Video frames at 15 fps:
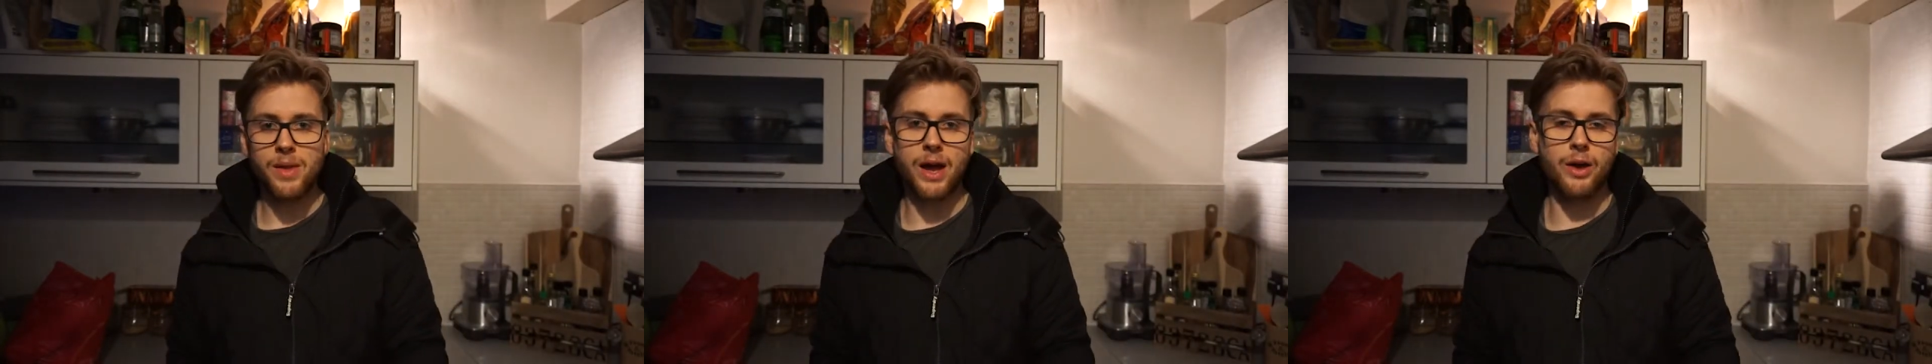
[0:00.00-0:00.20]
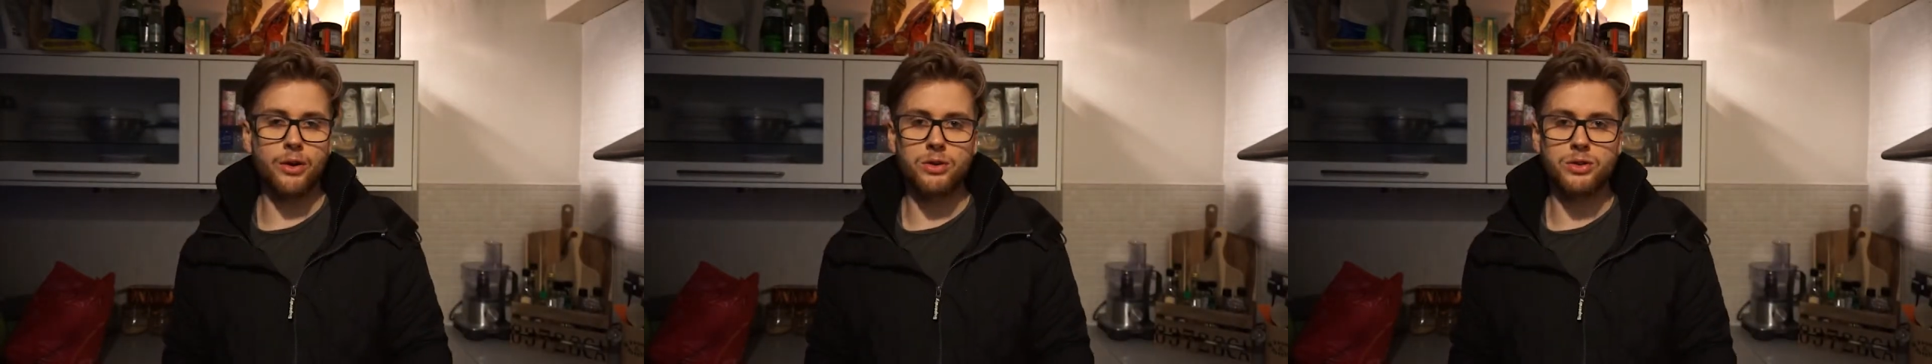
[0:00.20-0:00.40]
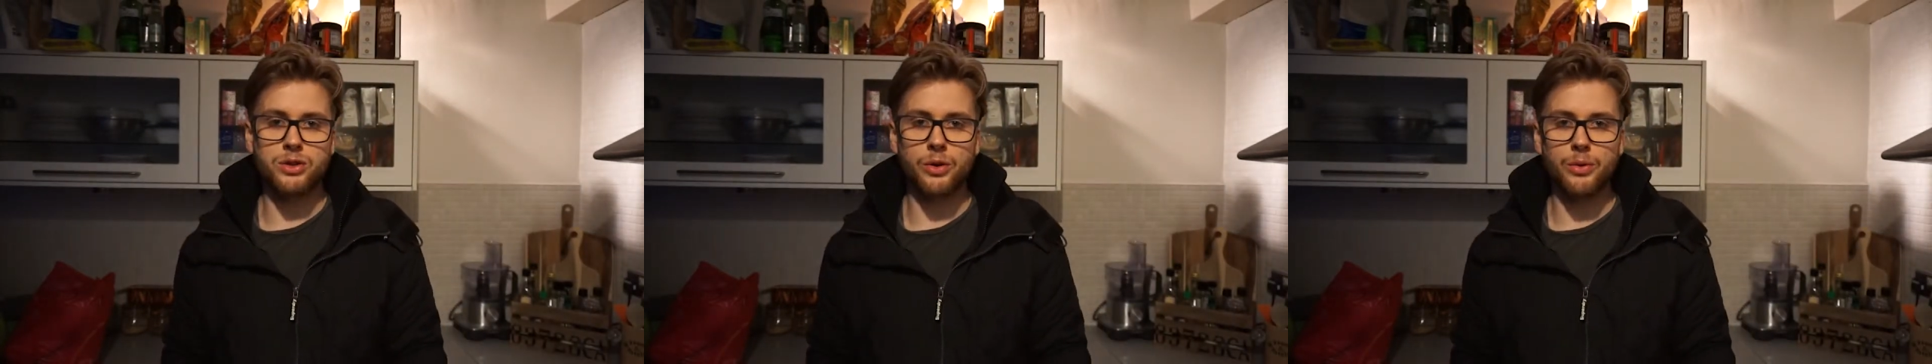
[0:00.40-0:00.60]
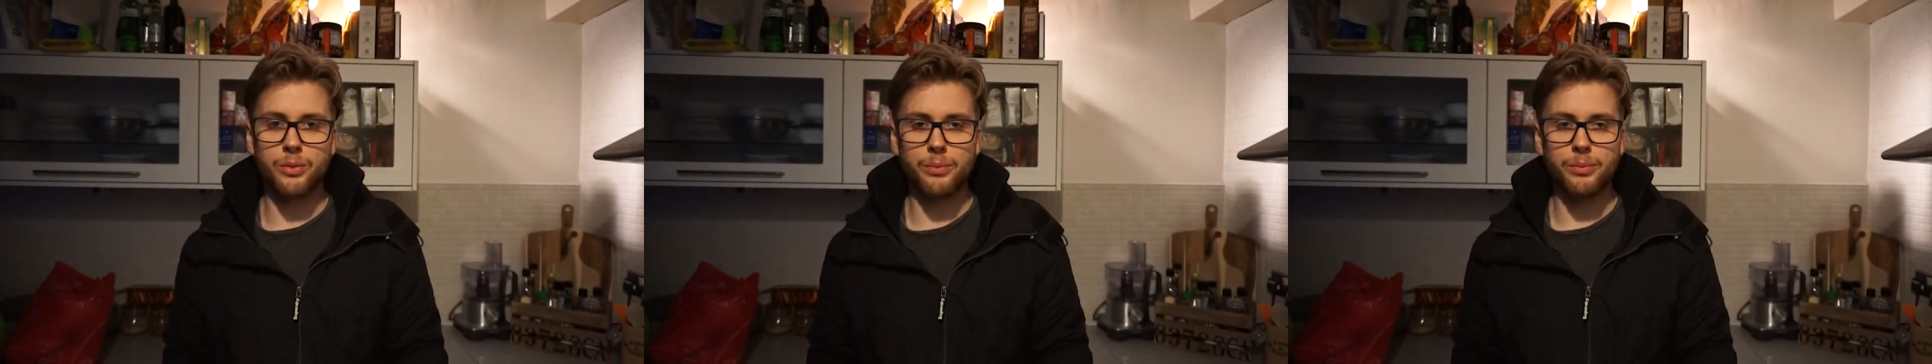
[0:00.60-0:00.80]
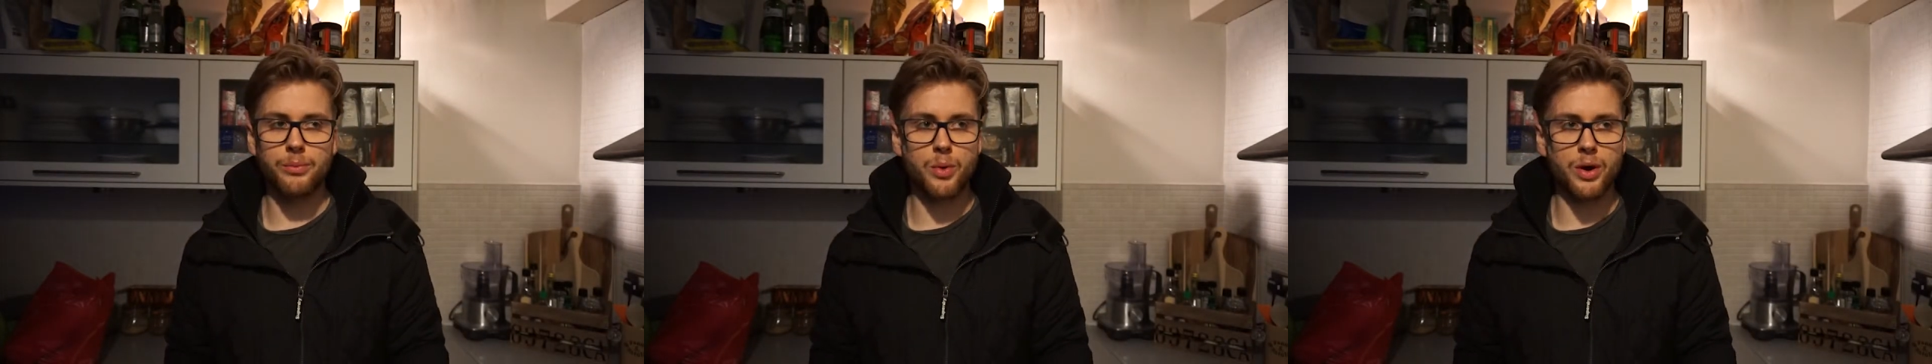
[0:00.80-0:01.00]
And
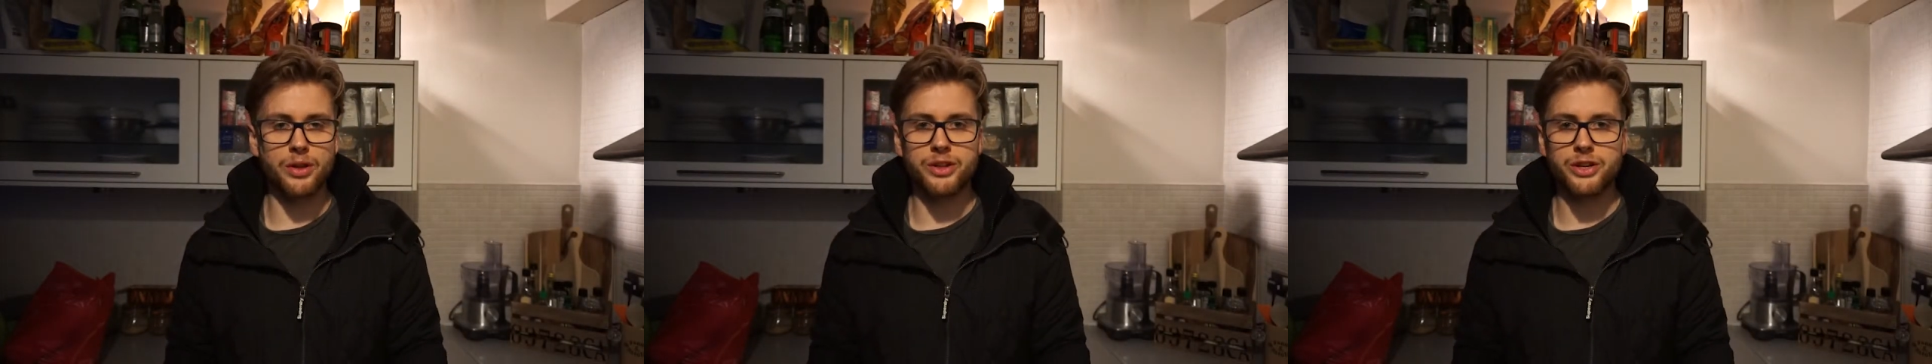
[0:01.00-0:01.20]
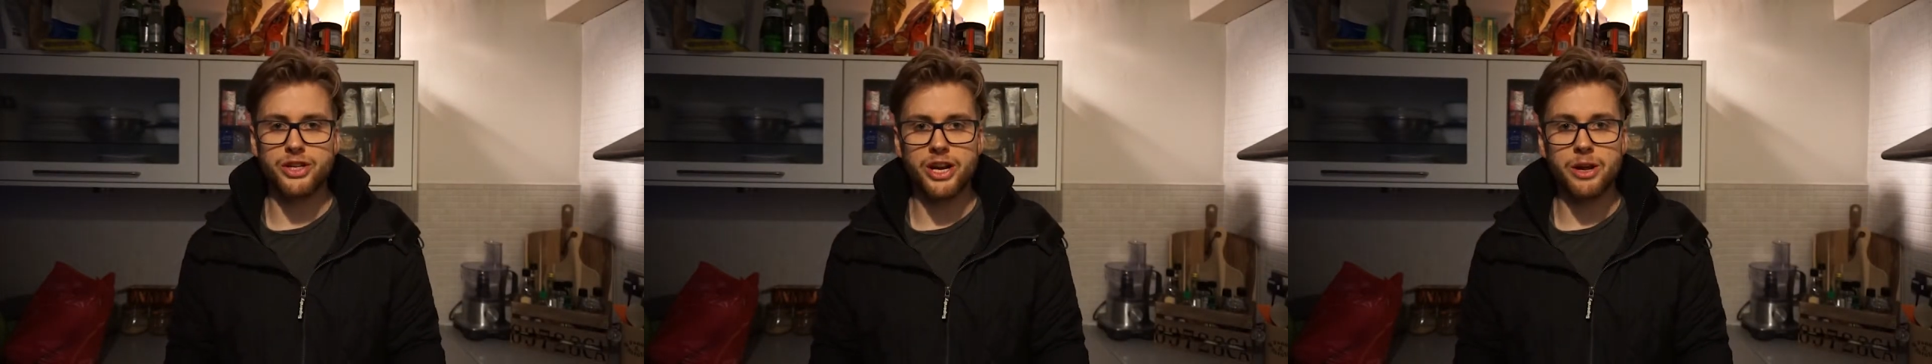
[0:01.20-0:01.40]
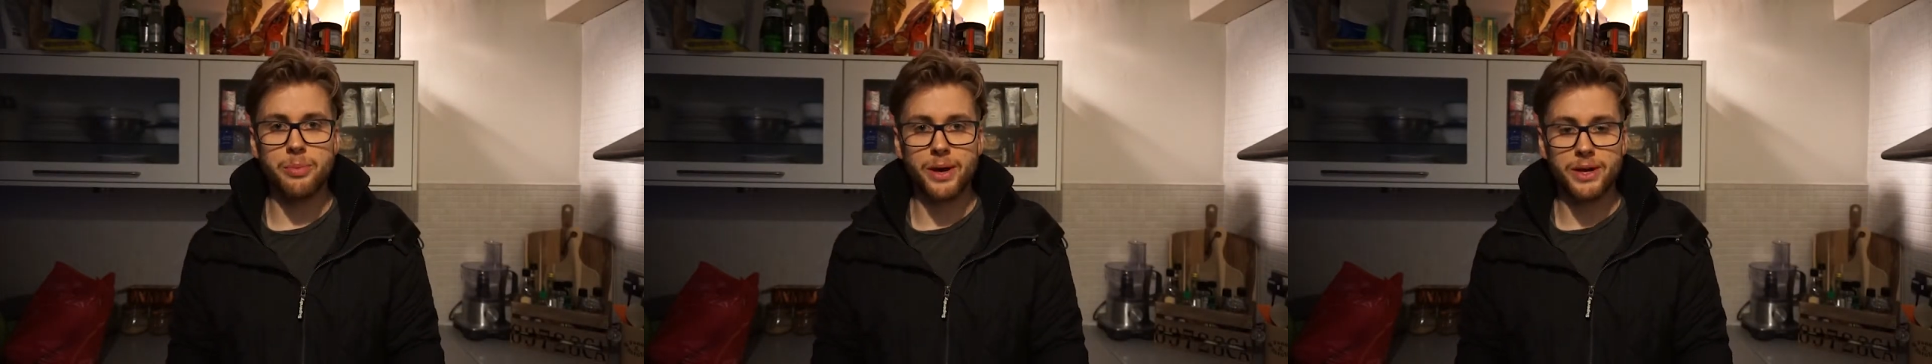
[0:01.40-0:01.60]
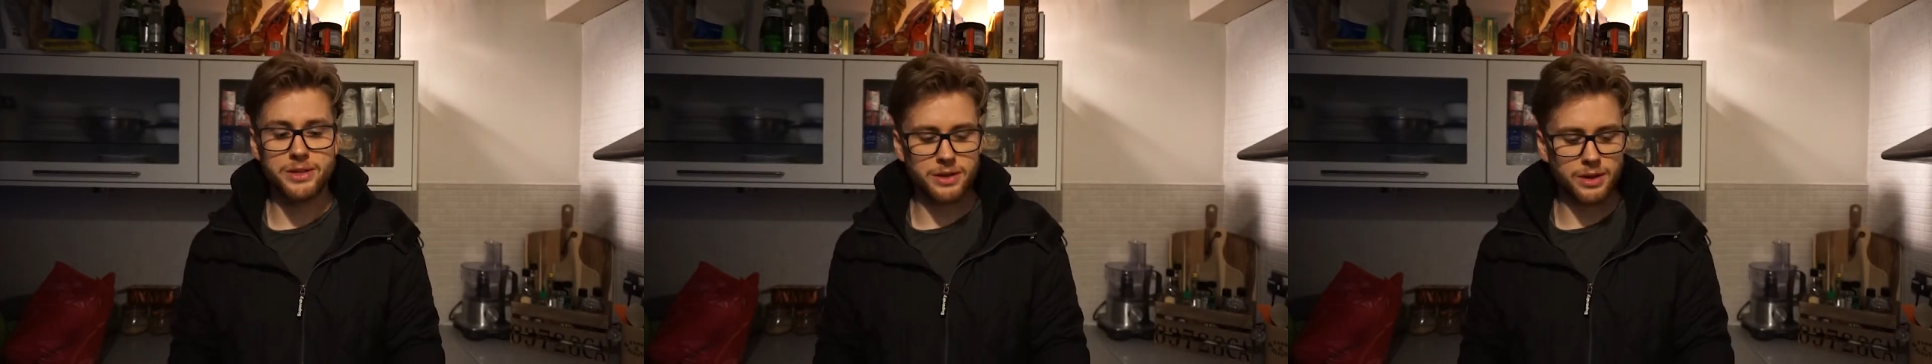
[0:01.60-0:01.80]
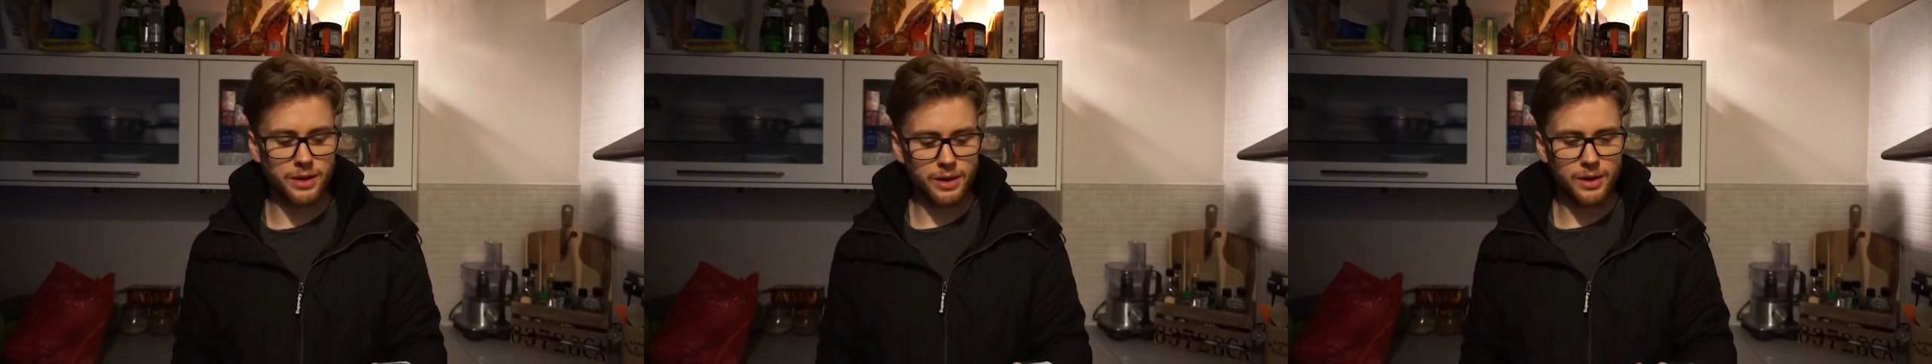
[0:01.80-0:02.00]
also one of the
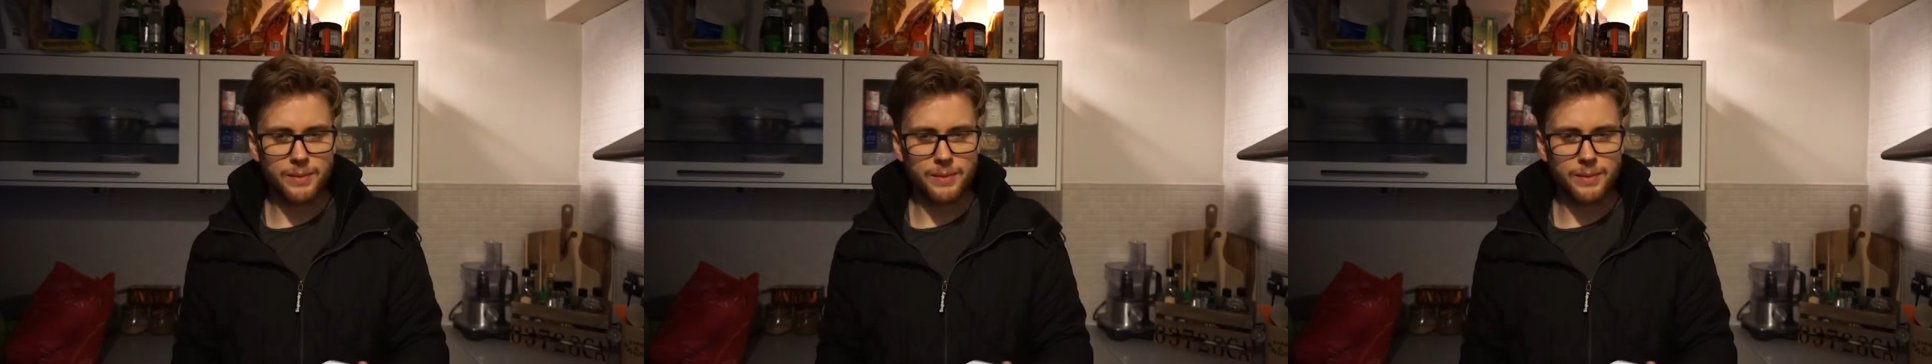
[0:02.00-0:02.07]
cheapest.